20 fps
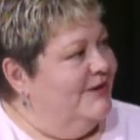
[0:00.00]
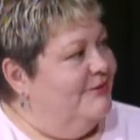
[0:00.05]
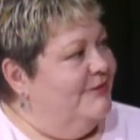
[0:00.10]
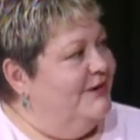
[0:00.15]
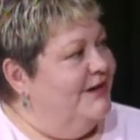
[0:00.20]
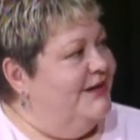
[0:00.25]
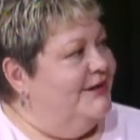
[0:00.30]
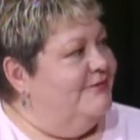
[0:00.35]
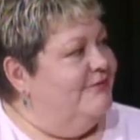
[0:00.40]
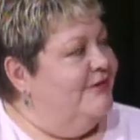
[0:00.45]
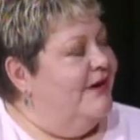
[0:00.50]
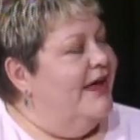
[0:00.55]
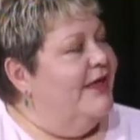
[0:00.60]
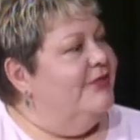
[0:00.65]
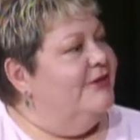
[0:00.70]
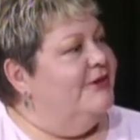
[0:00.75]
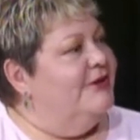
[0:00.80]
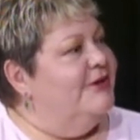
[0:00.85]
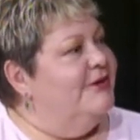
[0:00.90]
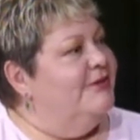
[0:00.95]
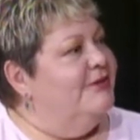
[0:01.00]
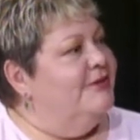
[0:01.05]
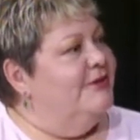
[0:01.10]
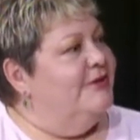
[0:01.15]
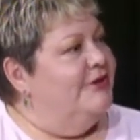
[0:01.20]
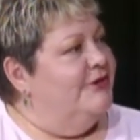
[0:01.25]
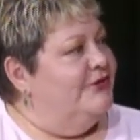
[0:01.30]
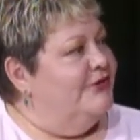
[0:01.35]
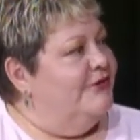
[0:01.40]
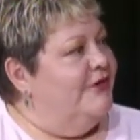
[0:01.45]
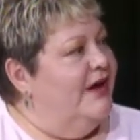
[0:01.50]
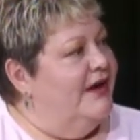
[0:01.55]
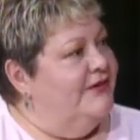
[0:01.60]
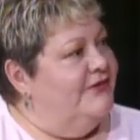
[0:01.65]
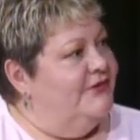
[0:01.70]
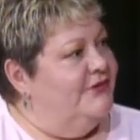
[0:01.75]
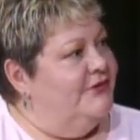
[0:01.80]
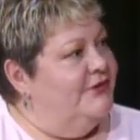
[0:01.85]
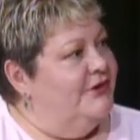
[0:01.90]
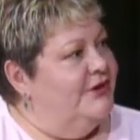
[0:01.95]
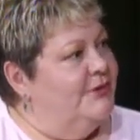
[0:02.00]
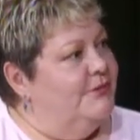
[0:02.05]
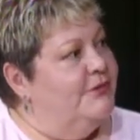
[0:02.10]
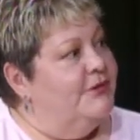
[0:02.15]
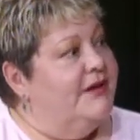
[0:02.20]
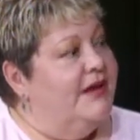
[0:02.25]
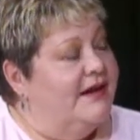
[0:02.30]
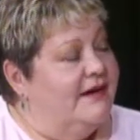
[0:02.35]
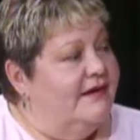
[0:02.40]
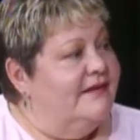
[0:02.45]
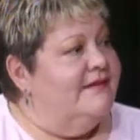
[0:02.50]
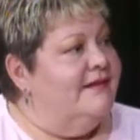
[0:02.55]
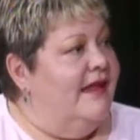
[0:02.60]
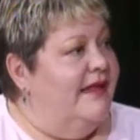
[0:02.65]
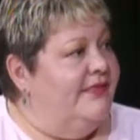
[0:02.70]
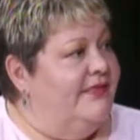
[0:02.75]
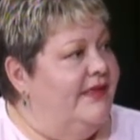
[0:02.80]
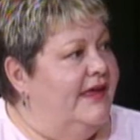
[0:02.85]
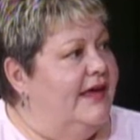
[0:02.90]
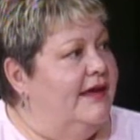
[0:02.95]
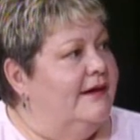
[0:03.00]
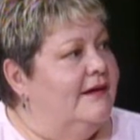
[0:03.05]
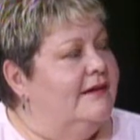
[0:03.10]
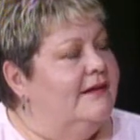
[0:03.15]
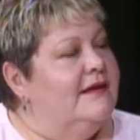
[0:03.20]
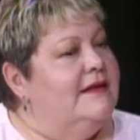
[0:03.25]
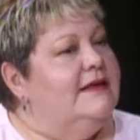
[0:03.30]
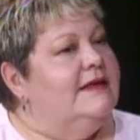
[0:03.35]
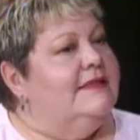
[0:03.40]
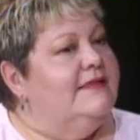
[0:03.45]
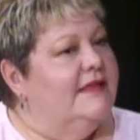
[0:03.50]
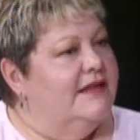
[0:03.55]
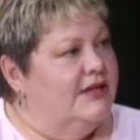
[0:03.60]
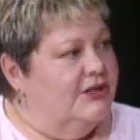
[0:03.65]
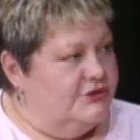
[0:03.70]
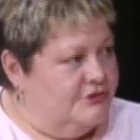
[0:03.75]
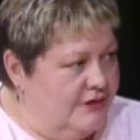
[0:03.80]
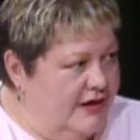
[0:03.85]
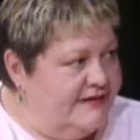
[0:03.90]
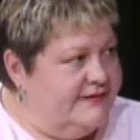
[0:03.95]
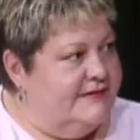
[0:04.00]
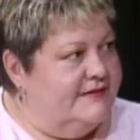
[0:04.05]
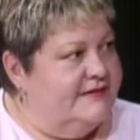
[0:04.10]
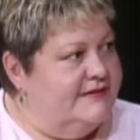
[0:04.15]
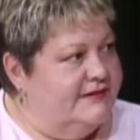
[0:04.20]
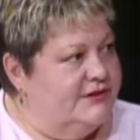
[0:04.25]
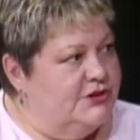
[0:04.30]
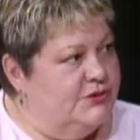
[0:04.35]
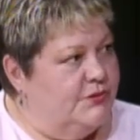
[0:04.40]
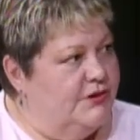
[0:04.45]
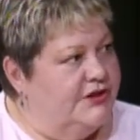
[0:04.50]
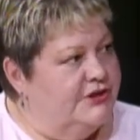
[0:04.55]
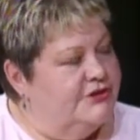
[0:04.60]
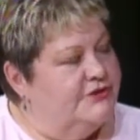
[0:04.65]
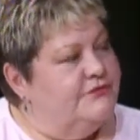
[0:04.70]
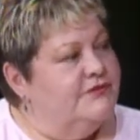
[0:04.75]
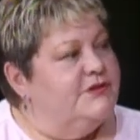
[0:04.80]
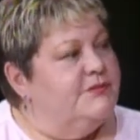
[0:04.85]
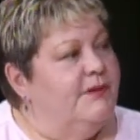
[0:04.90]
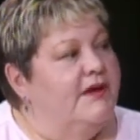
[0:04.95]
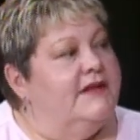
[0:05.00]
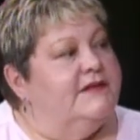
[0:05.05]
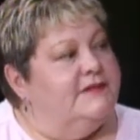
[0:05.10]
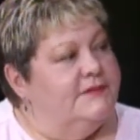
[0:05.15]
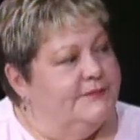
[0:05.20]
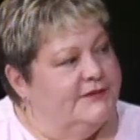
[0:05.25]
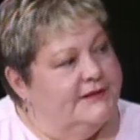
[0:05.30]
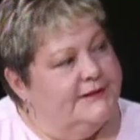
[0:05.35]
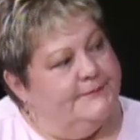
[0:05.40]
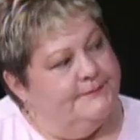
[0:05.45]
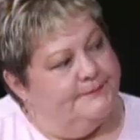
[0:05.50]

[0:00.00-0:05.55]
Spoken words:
we'd rather close our eyes to it and pretend it's not there than address the situation responsibly.